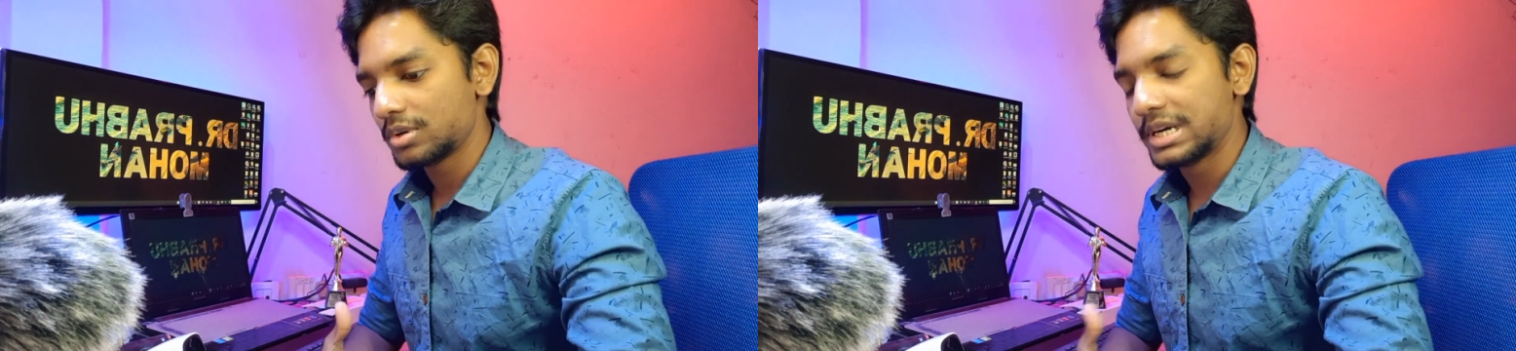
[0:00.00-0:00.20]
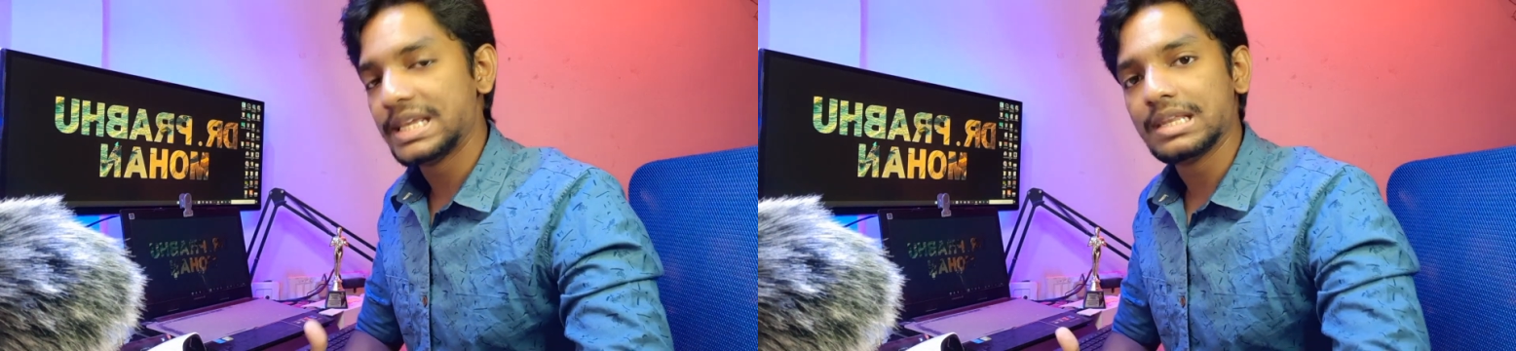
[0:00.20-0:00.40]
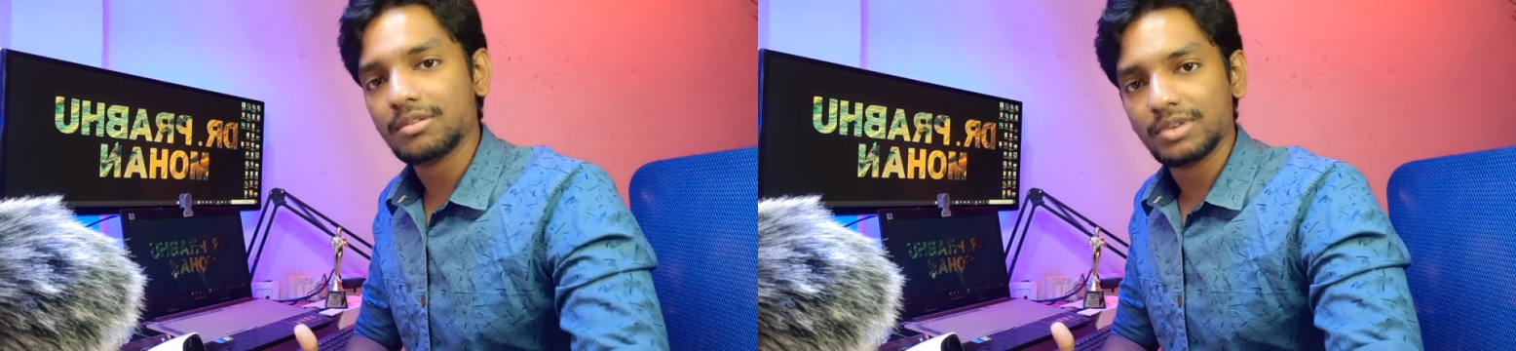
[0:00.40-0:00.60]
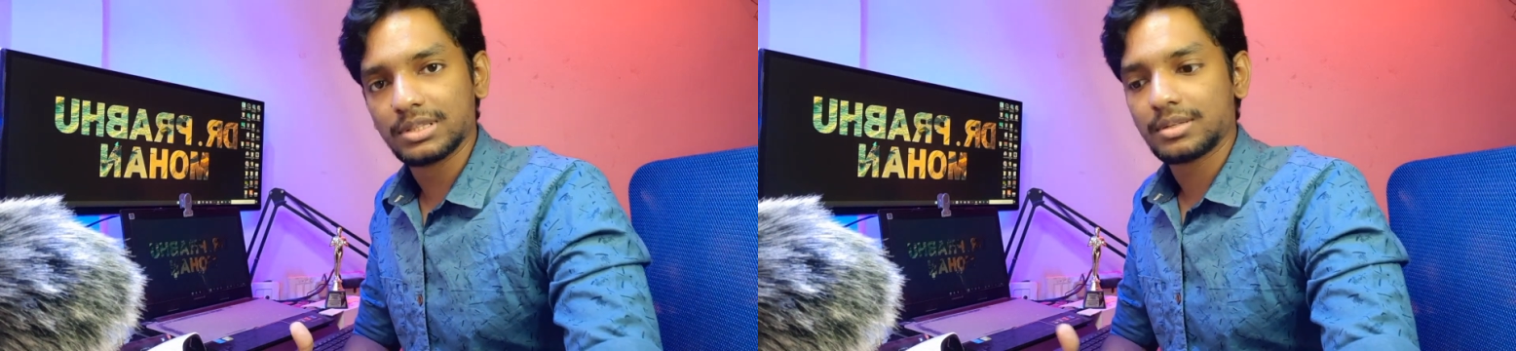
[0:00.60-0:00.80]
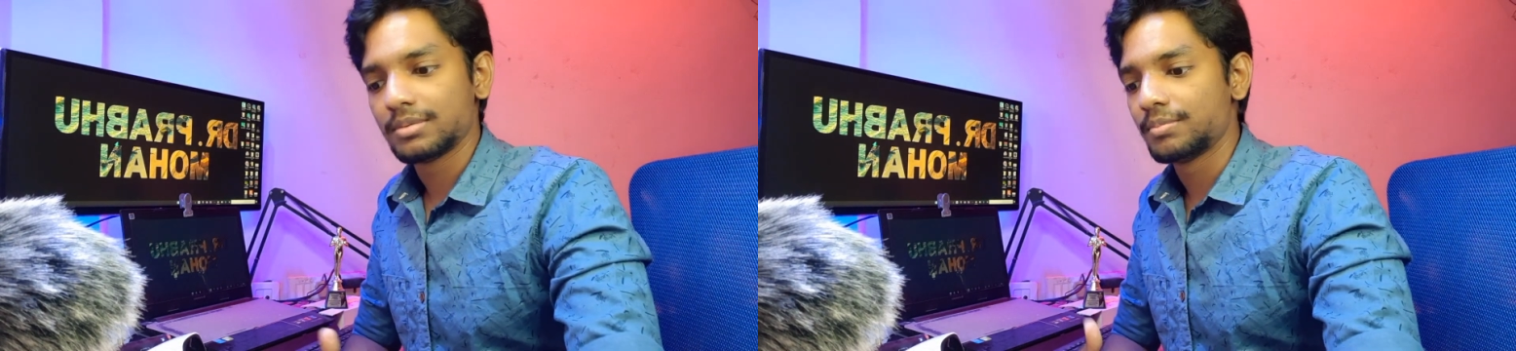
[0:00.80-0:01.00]
deal with
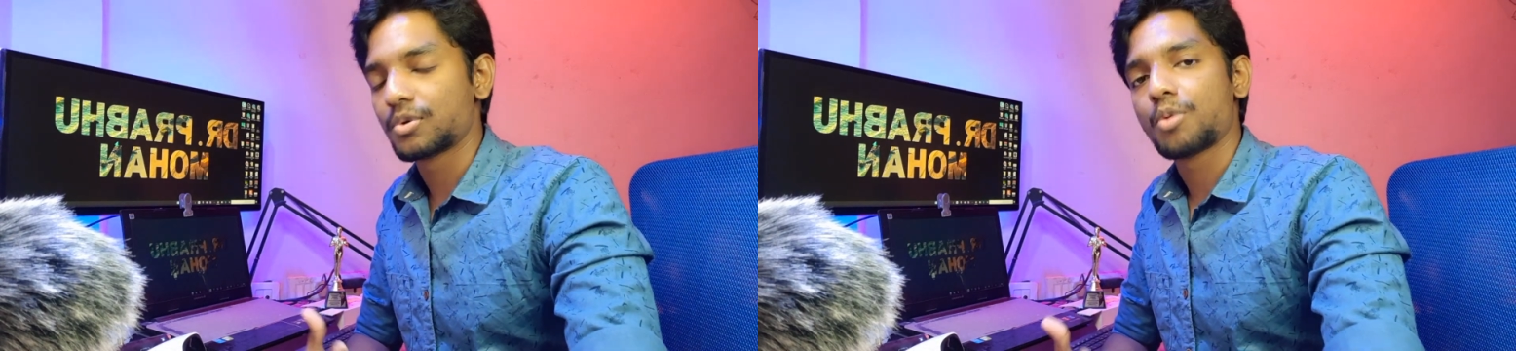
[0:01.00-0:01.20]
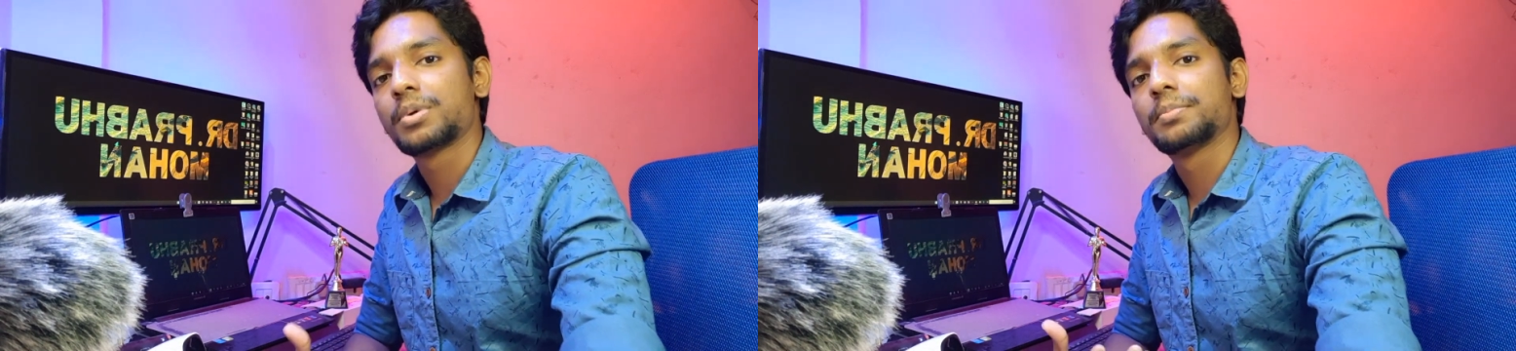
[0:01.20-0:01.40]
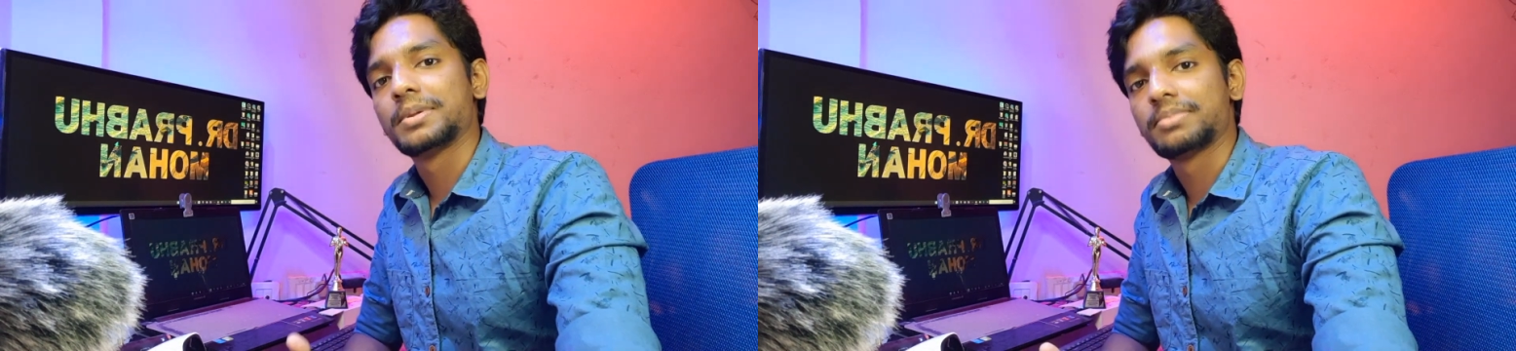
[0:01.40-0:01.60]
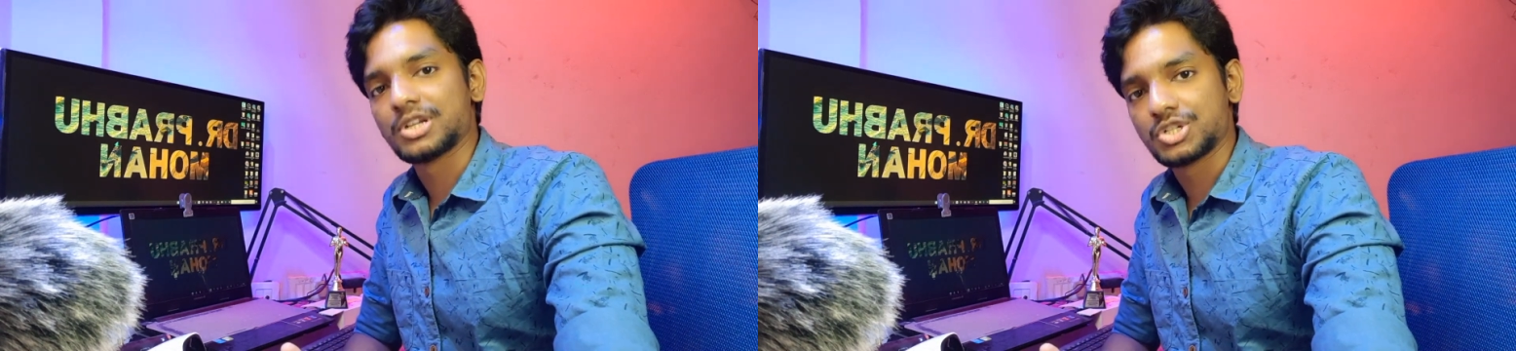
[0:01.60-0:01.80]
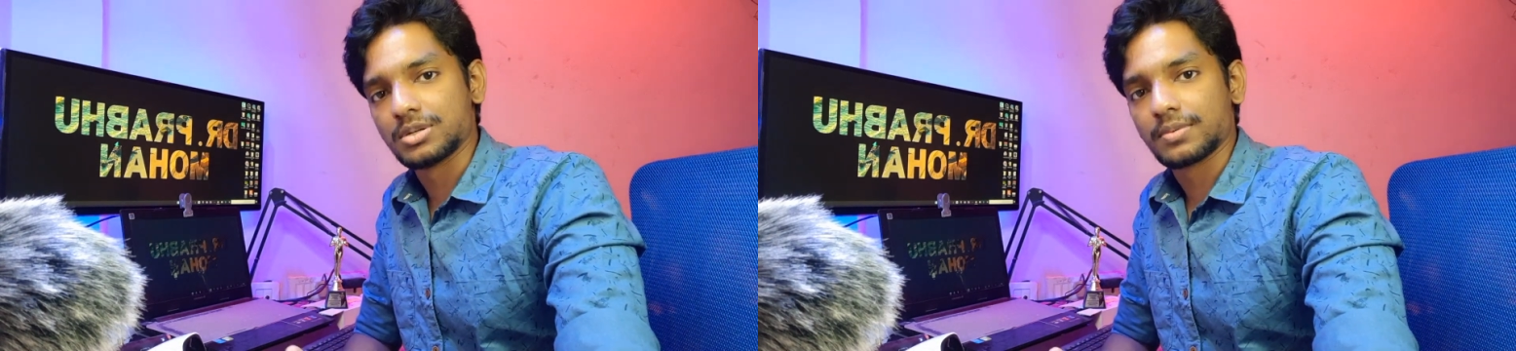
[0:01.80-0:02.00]
proper
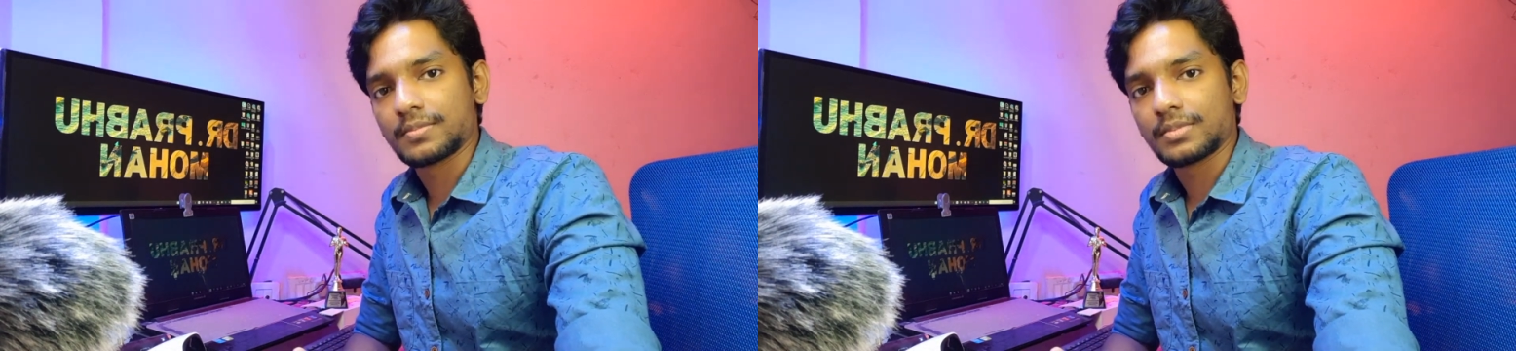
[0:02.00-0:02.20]
preparation?